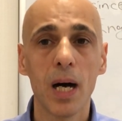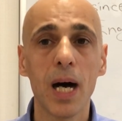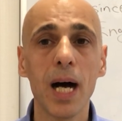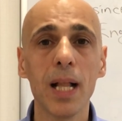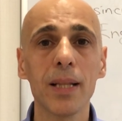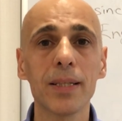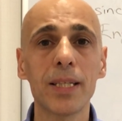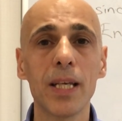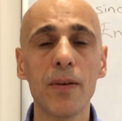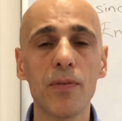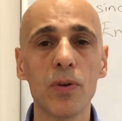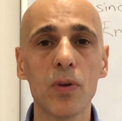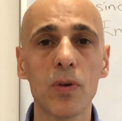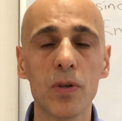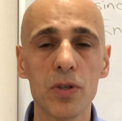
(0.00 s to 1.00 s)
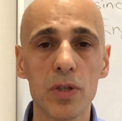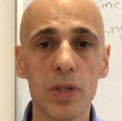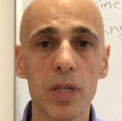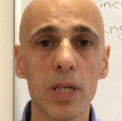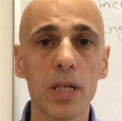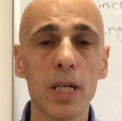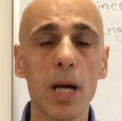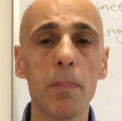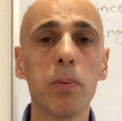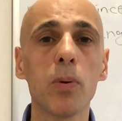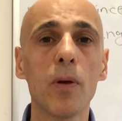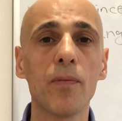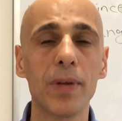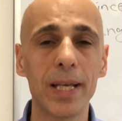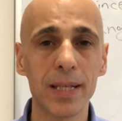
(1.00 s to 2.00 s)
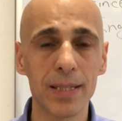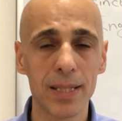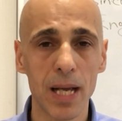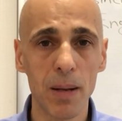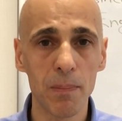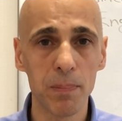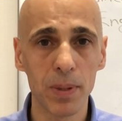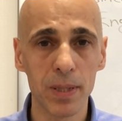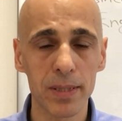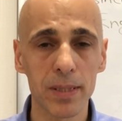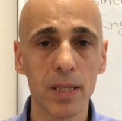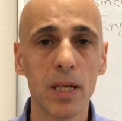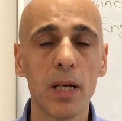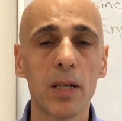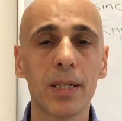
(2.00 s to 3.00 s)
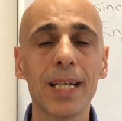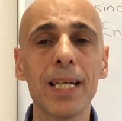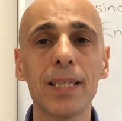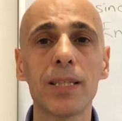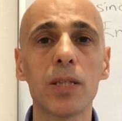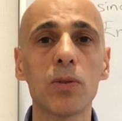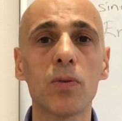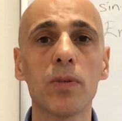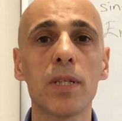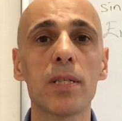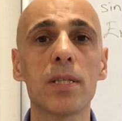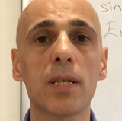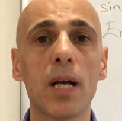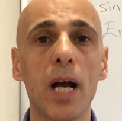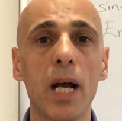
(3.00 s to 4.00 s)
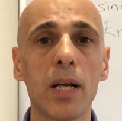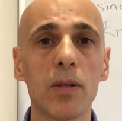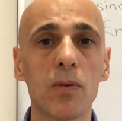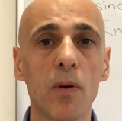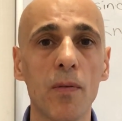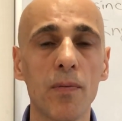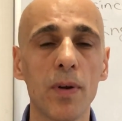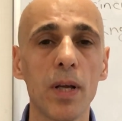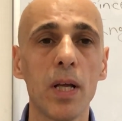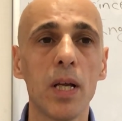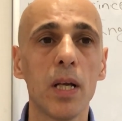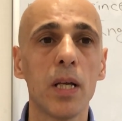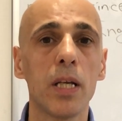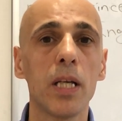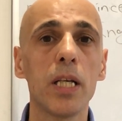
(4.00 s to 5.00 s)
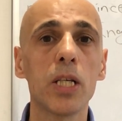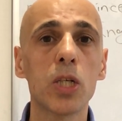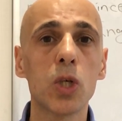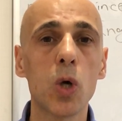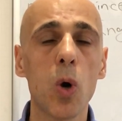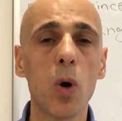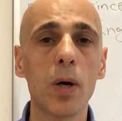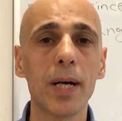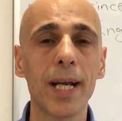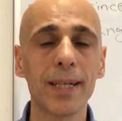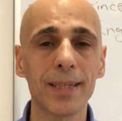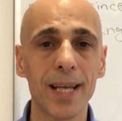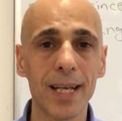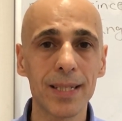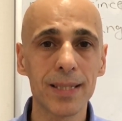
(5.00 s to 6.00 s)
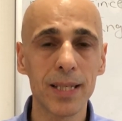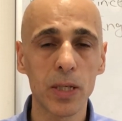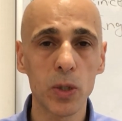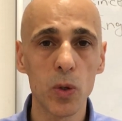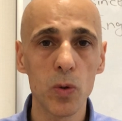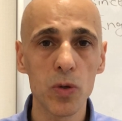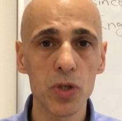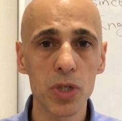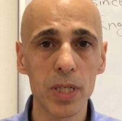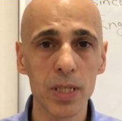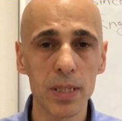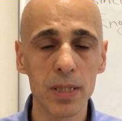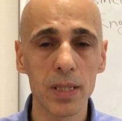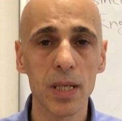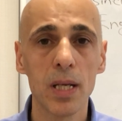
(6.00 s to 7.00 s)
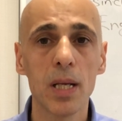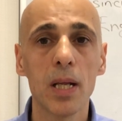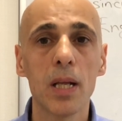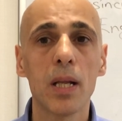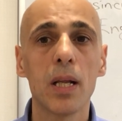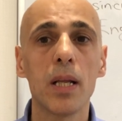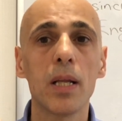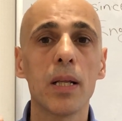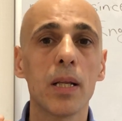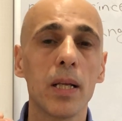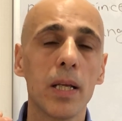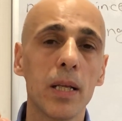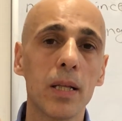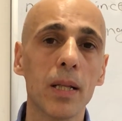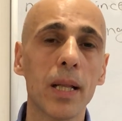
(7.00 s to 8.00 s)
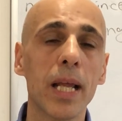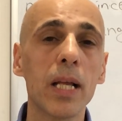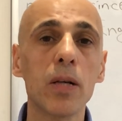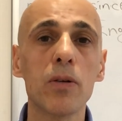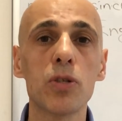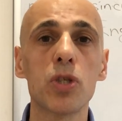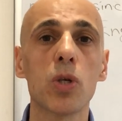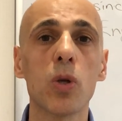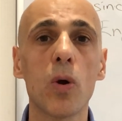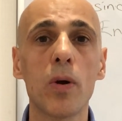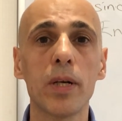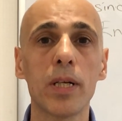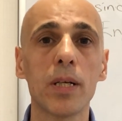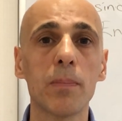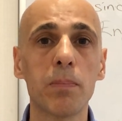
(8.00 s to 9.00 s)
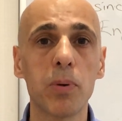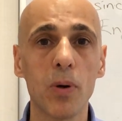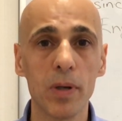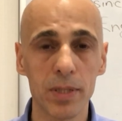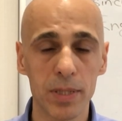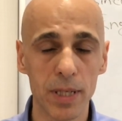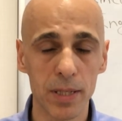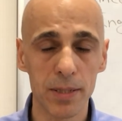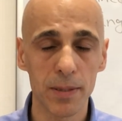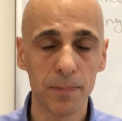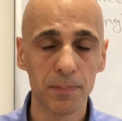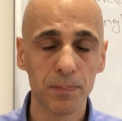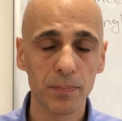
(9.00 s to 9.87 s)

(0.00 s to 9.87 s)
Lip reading: I'll give you a couple of examples related to this kind of incorrect execution in language learning process.